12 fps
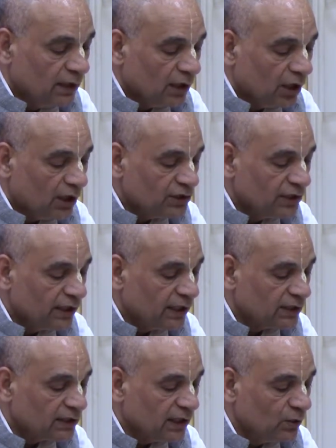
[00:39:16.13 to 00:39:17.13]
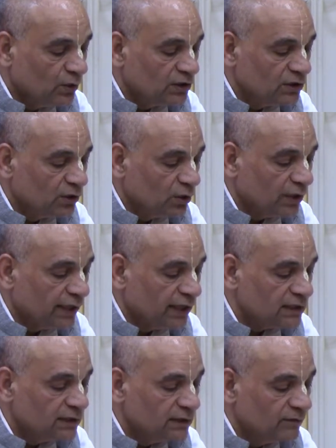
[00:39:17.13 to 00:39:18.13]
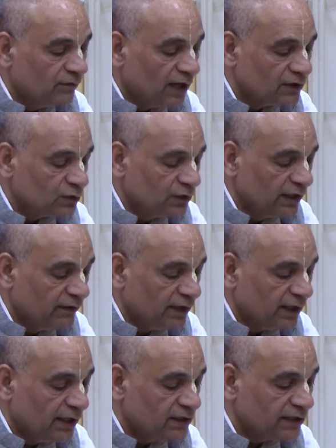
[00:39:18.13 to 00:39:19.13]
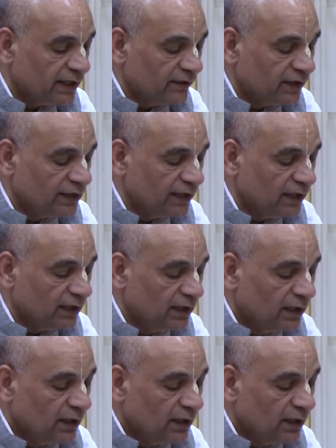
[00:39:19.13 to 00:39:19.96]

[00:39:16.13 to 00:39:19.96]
Lord Shri Krishna, who is known as Vasudeva, is everything,